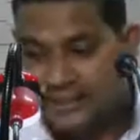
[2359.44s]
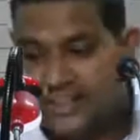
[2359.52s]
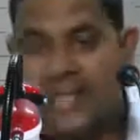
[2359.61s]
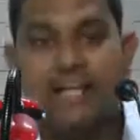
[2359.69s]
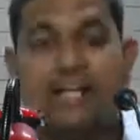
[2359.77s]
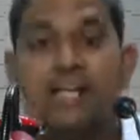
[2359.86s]

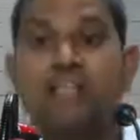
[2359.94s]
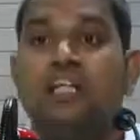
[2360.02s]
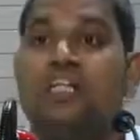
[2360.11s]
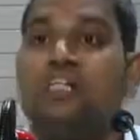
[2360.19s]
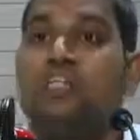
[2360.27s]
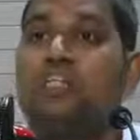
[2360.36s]
Then
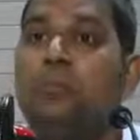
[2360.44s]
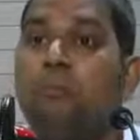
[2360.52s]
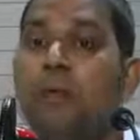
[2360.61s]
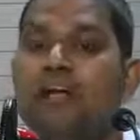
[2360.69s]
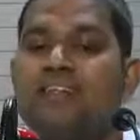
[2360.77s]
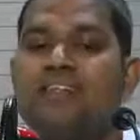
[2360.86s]
the
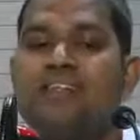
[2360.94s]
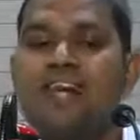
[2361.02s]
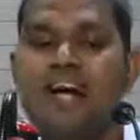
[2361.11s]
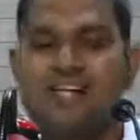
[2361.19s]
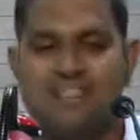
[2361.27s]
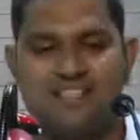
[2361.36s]
shipping
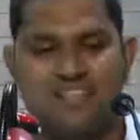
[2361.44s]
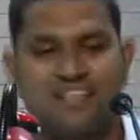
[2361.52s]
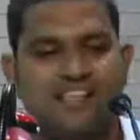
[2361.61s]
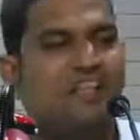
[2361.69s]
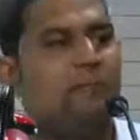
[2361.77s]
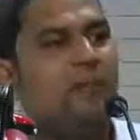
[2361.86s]
starts.
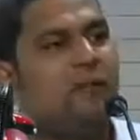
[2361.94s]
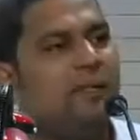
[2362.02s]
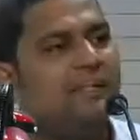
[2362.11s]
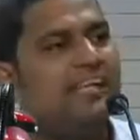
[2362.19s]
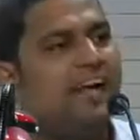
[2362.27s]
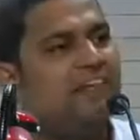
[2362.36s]
Shipping
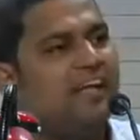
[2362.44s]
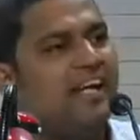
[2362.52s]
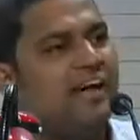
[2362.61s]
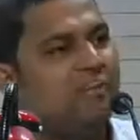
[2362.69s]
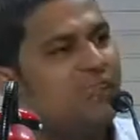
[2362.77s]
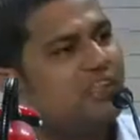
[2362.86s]
means every
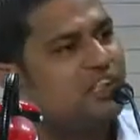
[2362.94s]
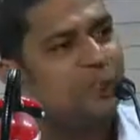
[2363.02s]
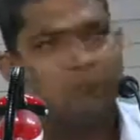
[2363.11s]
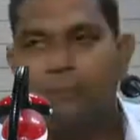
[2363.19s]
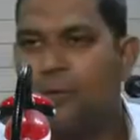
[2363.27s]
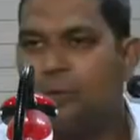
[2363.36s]
time the
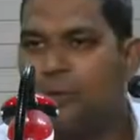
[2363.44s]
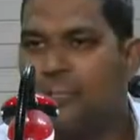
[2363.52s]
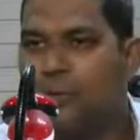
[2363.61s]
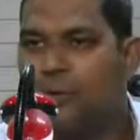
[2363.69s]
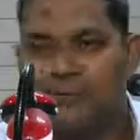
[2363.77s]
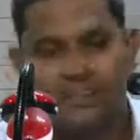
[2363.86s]
ship comes
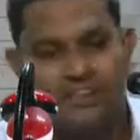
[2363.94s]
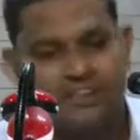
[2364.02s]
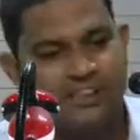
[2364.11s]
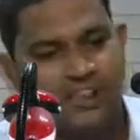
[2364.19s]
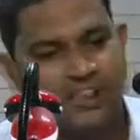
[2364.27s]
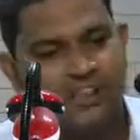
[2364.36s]
into
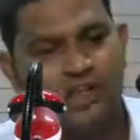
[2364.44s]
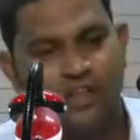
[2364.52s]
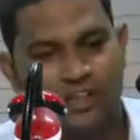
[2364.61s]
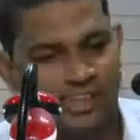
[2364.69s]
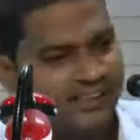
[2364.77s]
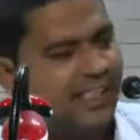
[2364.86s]
existence, it is
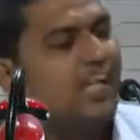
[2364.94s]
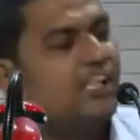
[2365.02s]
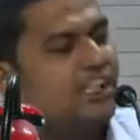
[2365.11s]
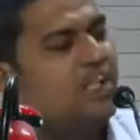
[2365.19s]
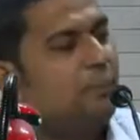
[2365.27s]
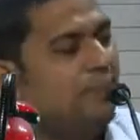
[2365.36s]
not the case.
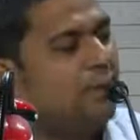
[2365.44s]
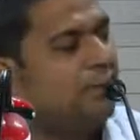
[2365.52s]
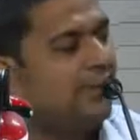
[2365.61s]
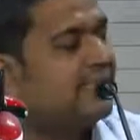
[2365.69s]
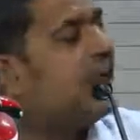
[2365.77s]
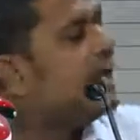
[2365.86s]
Shipping
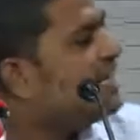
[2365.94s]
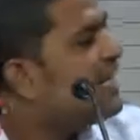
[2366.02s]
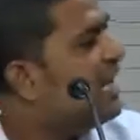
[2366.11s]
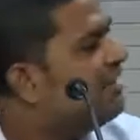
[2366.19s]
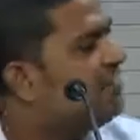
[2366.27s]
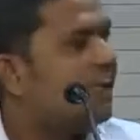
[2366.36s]
means
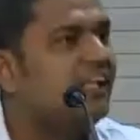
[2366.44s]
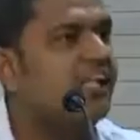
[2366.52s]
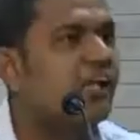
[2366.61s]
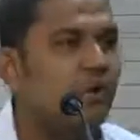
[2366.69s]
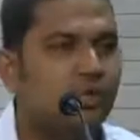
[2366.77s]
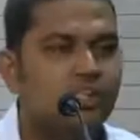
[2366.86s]
delivering
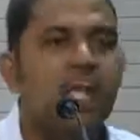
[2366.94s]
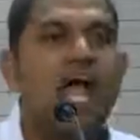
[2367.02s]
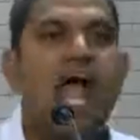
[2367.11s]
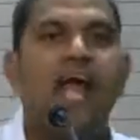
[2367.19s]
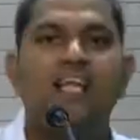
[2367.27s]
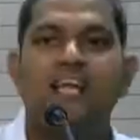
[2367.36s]
the goods
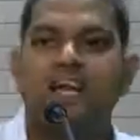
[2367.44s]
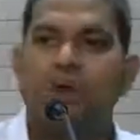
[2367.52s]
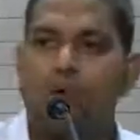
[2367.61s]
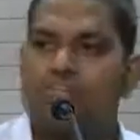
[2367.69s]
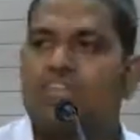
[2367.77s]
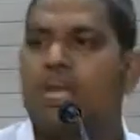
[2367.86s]
at the
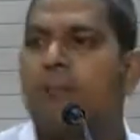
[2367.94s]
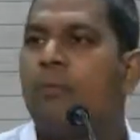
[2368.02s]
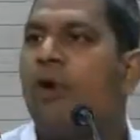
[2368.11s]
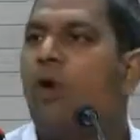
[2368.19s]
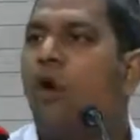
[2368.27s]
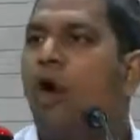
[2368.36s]

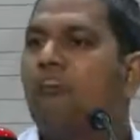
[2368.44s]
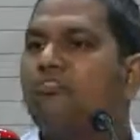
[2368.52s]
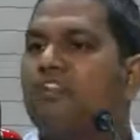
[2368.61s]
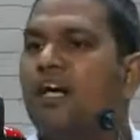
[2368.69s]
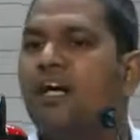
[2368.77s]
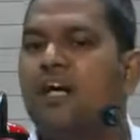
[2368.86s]
doorstep of
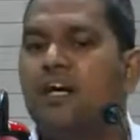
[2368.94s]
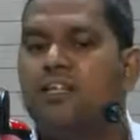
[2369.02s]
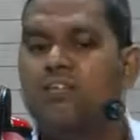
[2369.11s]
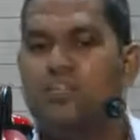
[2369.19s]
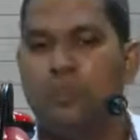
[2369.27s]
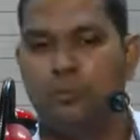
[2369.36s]
the
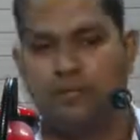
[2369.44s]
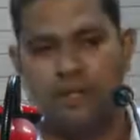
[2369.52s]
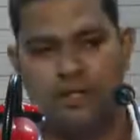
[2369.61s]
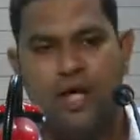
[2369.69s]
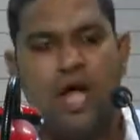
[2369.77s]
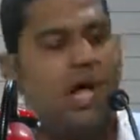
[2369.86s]

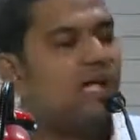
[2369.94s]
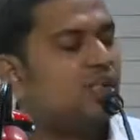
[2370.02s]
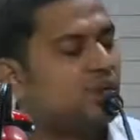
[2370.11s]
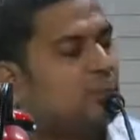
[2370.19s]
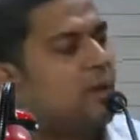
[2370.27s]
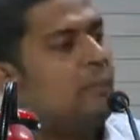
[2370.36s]
consumer. A
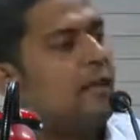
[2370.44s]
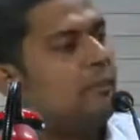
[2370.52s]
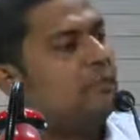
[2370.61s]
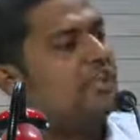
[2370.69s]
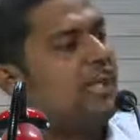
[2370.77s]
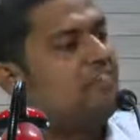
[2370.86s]
consumer
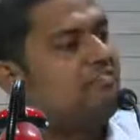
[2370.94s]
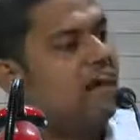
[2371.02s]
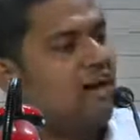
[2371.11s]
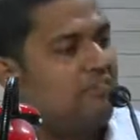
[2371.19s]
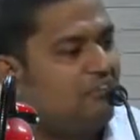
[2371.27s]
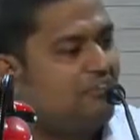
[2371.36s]
might be staying
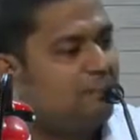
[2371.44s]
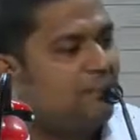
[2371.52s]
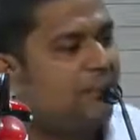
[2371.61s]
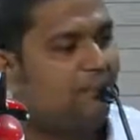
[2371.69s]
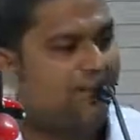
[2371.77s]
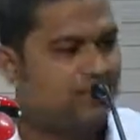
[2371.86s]
far away from
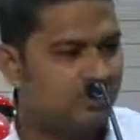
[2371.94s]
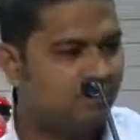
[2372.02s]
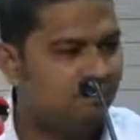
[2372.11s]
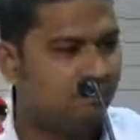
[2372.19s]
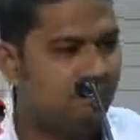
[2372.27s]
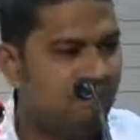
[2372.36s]
that place.